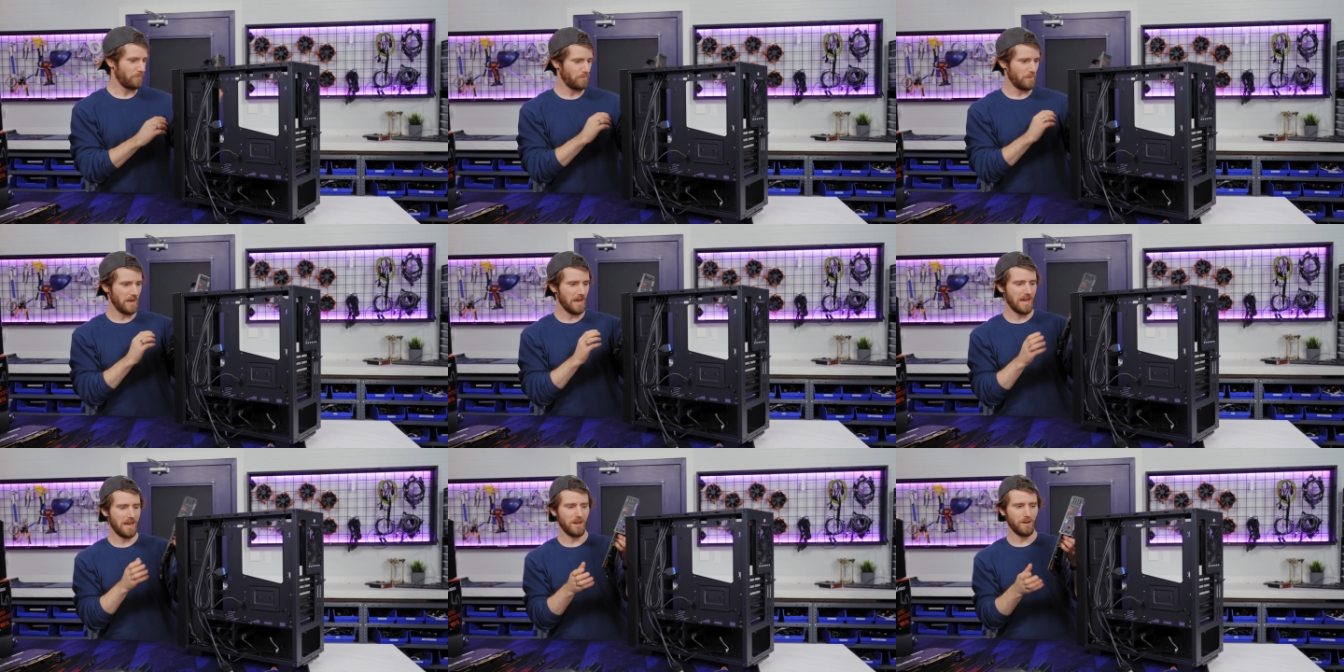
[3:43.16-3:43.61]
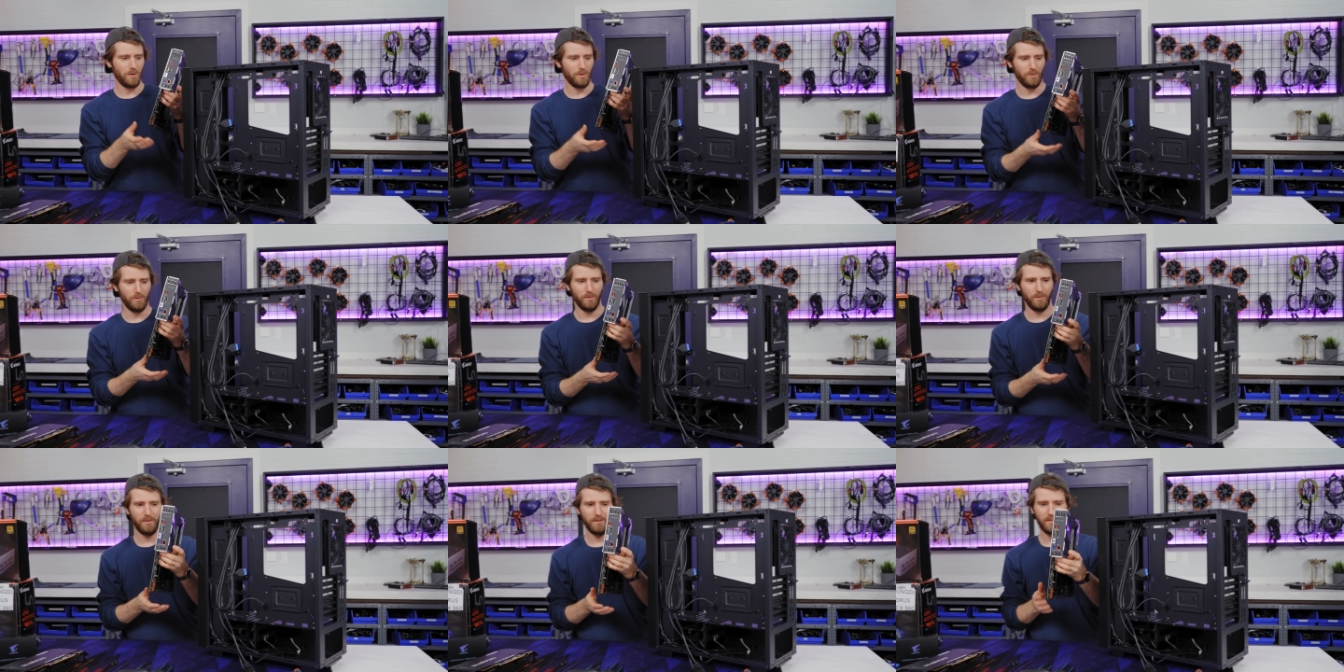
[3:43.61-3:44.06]

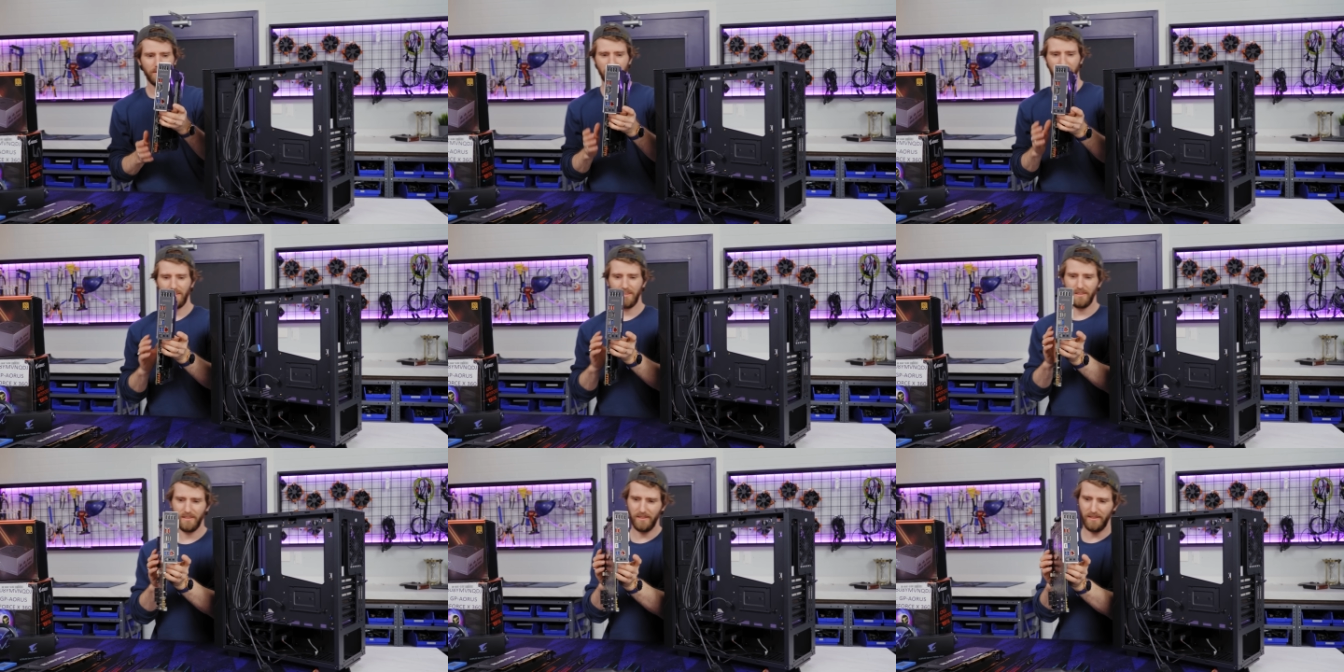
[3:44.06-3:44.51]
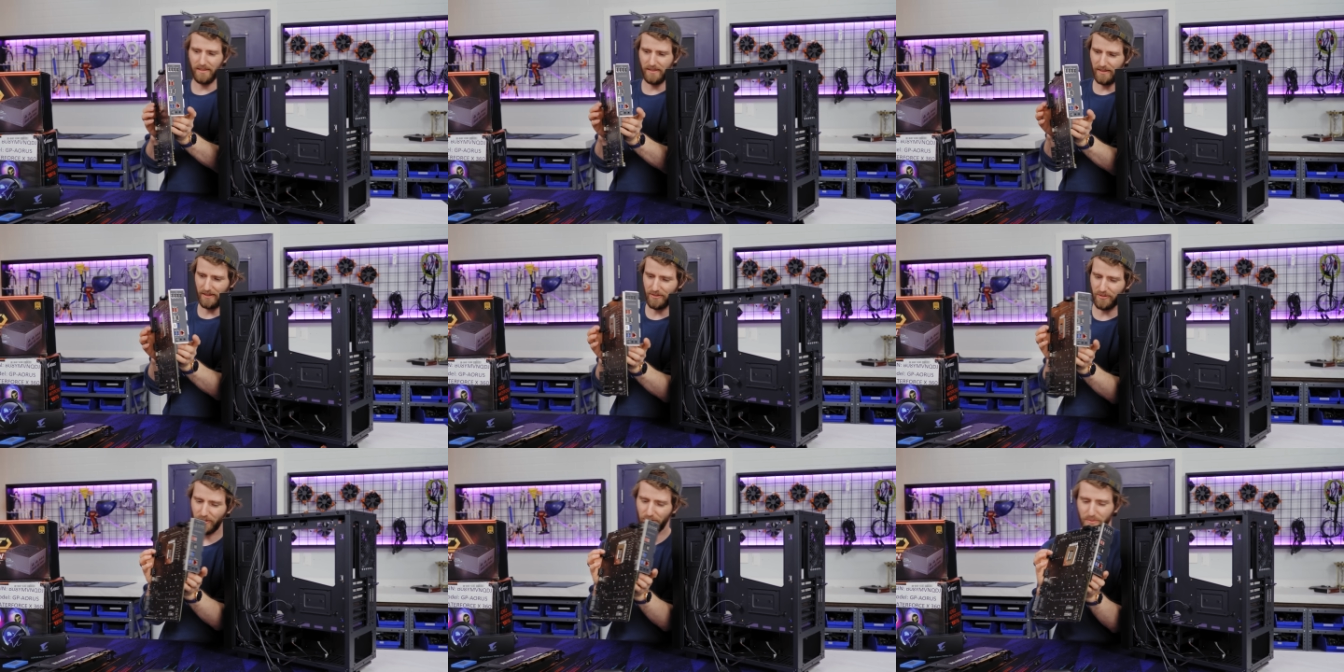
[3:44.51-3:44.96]
Wow,
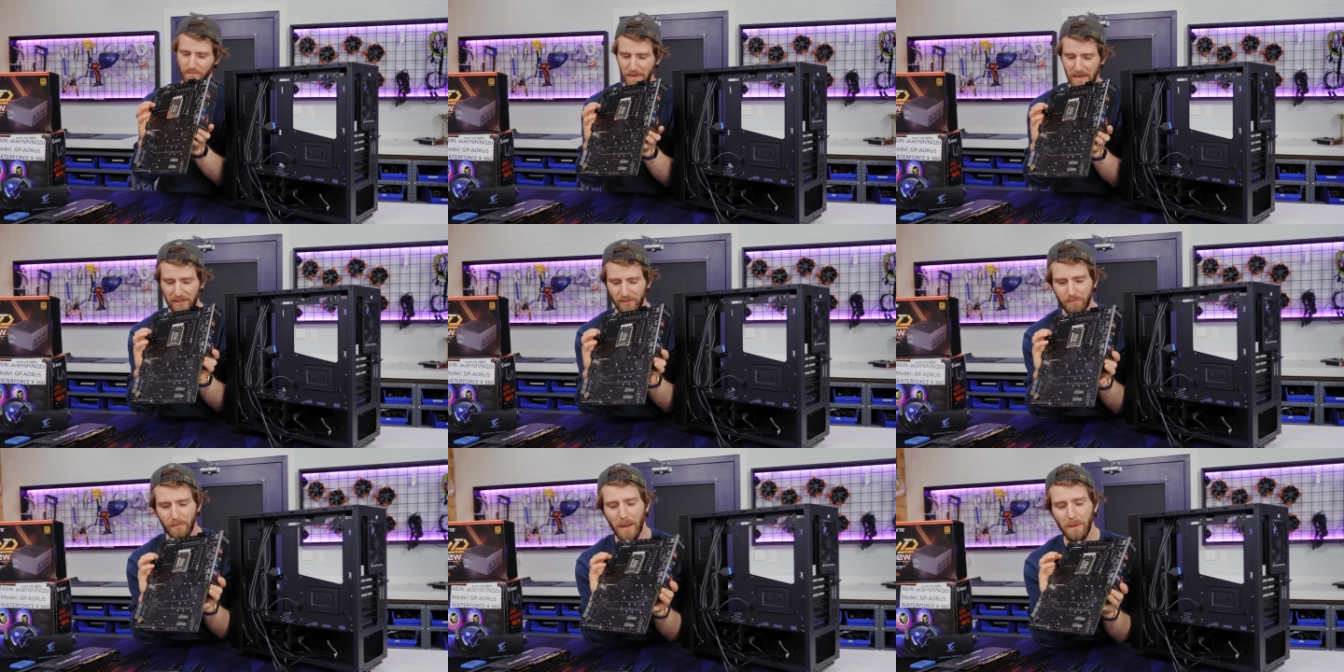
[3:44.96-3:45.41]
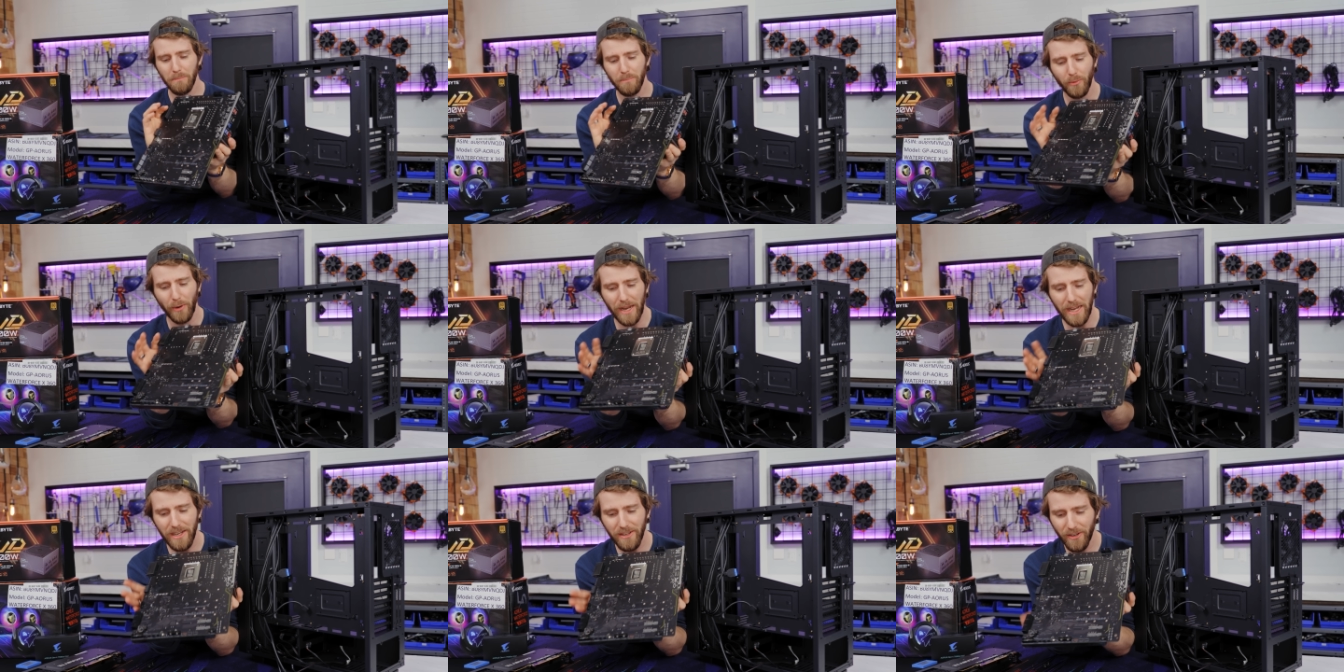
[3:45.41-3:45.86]
this just makes my
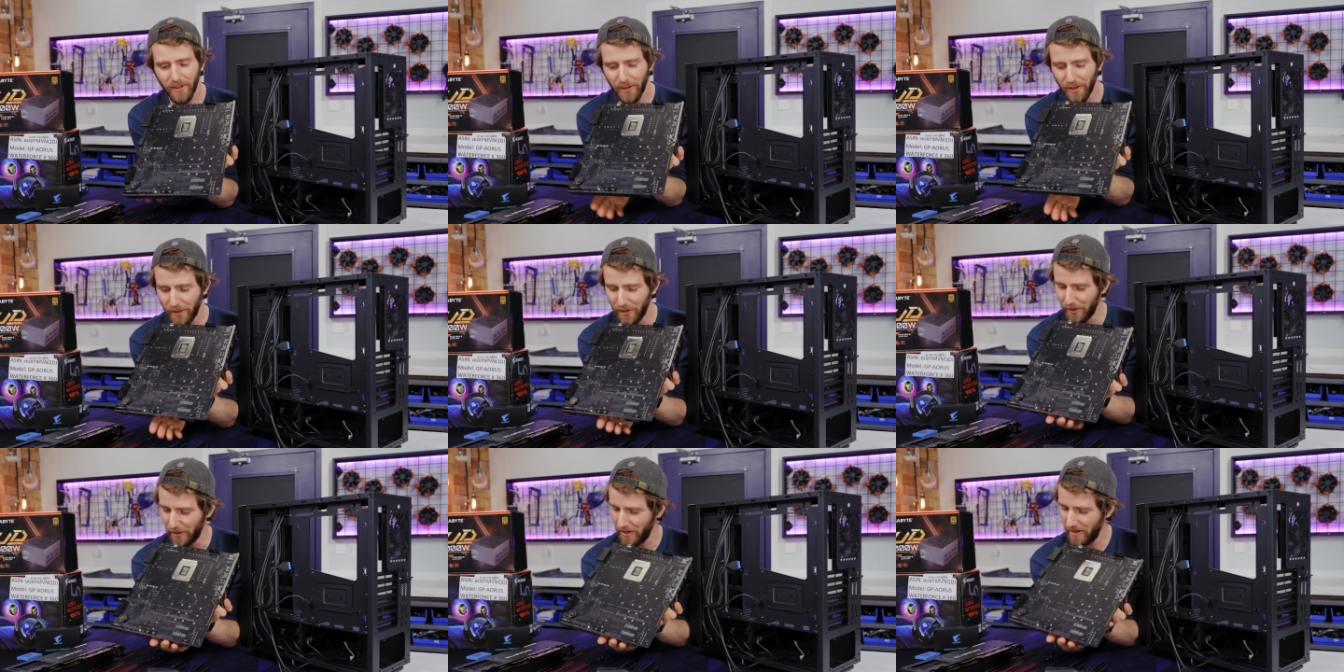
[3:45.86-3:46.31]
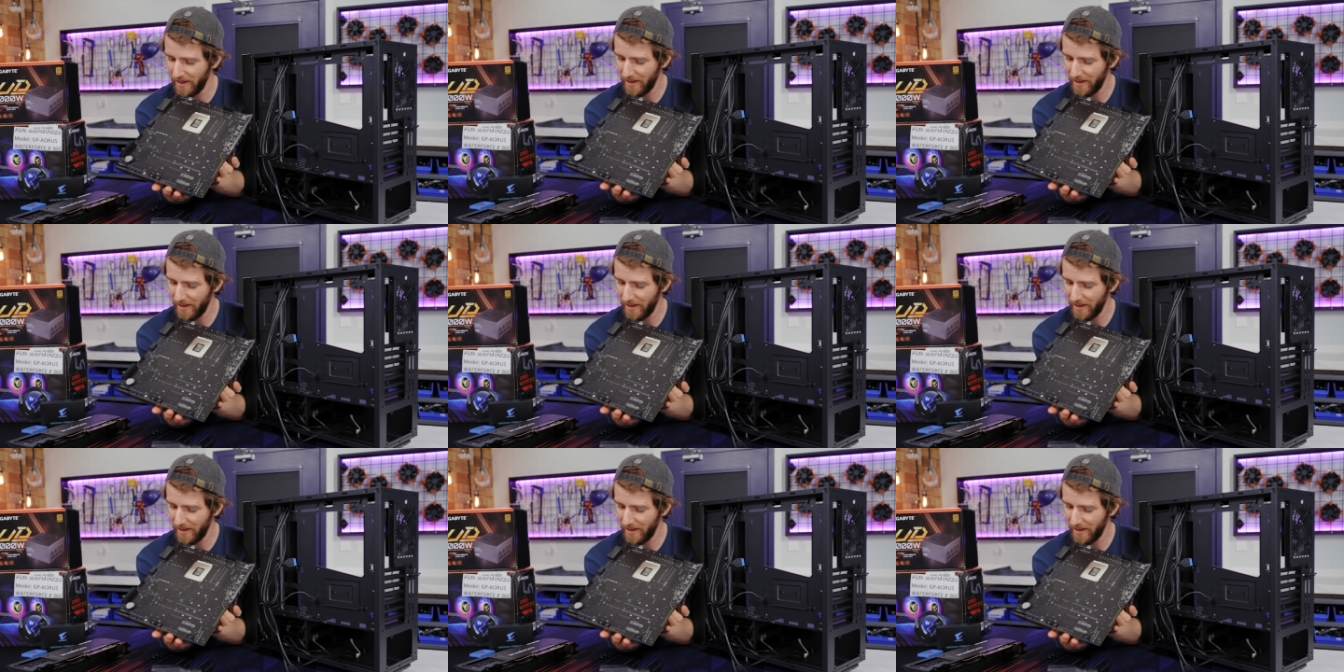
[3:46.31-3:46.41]
brain hurt.